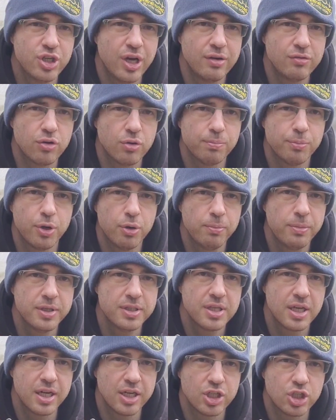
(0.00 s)
of general
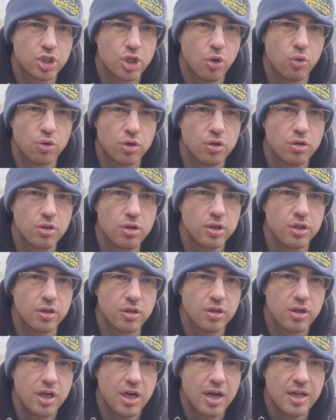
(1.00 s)
purpose that I showed
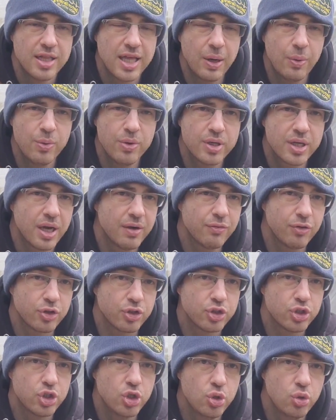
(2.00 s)
earlier, that would
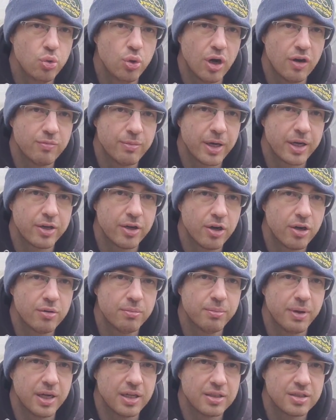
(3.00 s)
cover 2 of my
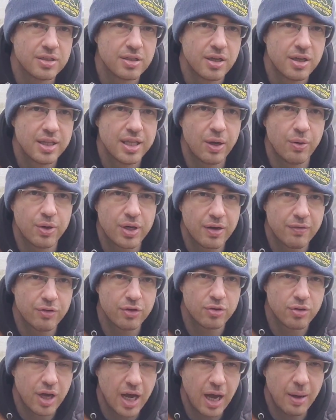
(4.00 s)
garden beds. That would
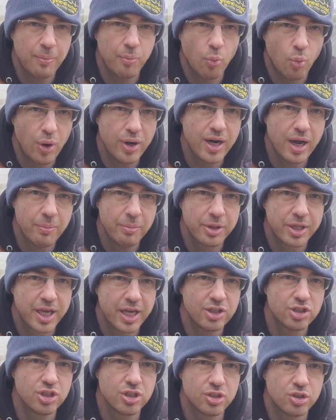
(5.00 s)
cover one
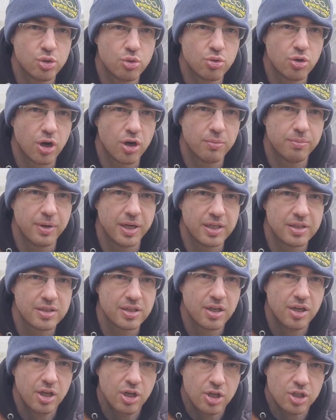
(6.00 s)
application, 2 garden
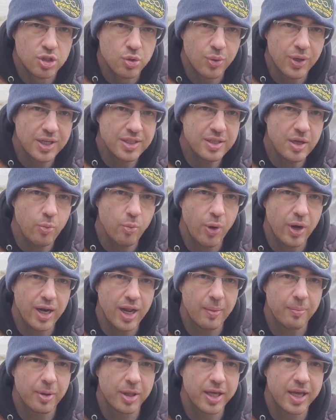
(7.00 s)
beds. So when I say
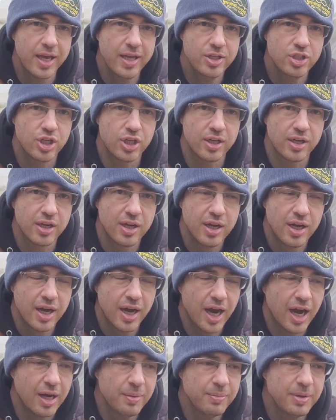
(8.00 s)
one application,
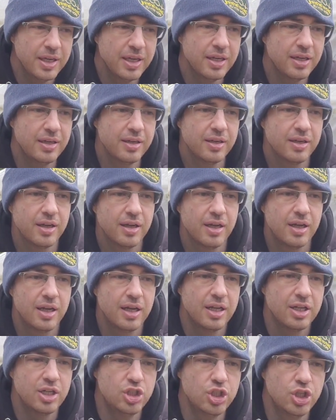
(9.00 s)
I mean
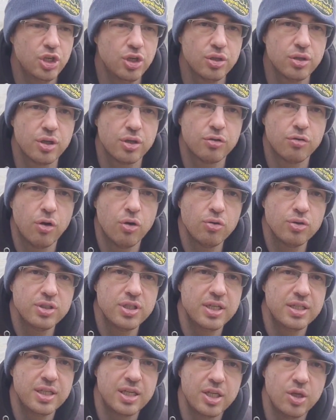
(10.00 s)
during the growing
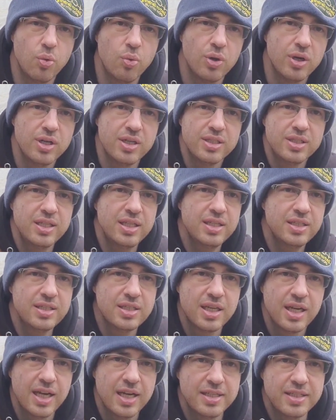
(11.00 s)
season,
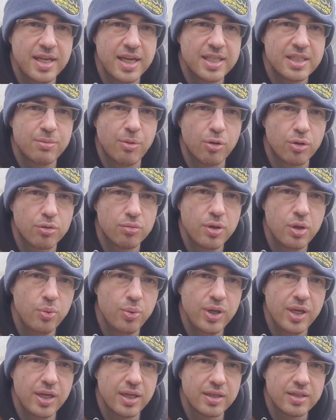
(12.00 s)
since it takes about
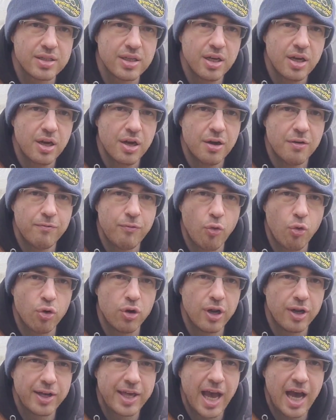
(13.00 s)
3 weeks
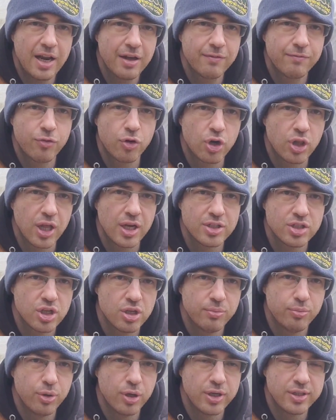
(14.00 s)
for an organic
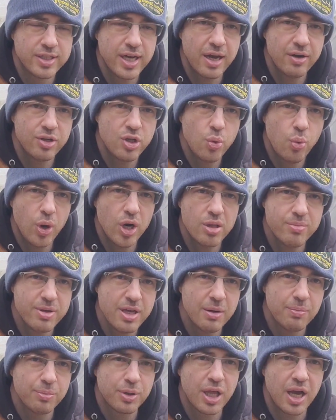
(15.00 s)
fertilizer to break down, you want
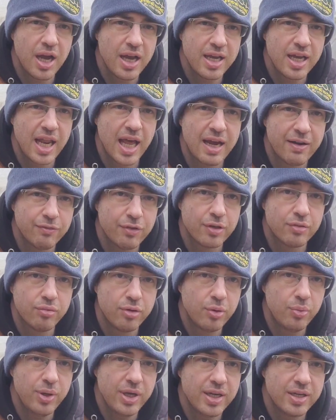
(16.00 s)
to be applying it every
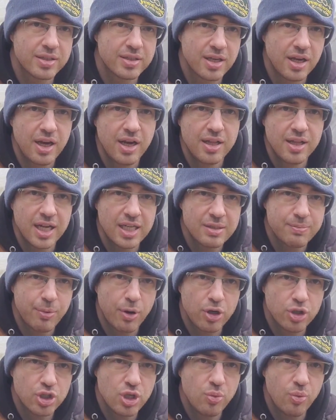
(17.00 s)
3 weeks. That's
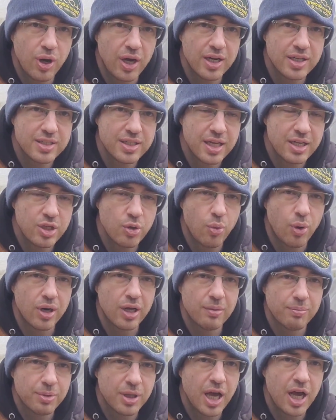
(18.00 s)
partially why I said you
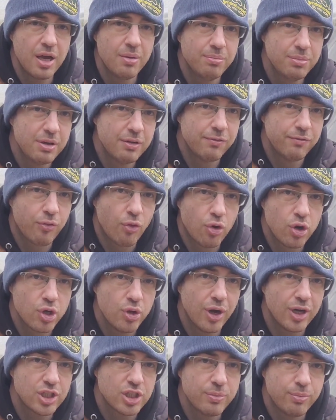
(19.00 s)
want to apply it
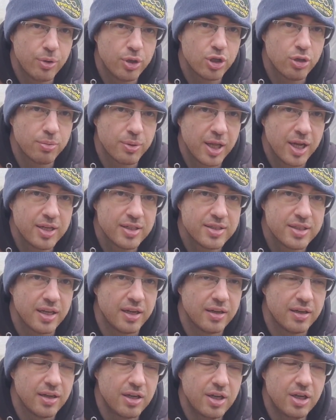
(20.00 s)
before you actually put your plants
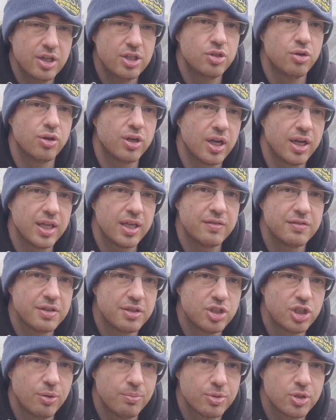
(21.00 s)
in. So it kind of
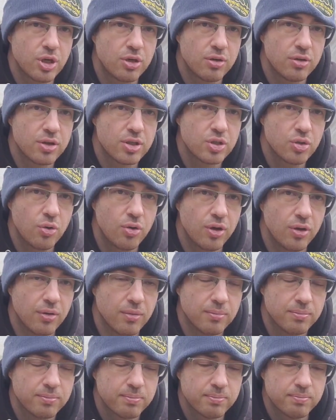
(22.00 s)
gives a jump start on the
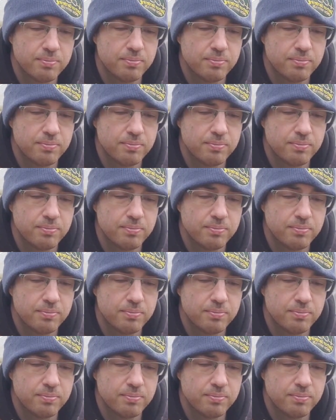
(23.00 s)
soil.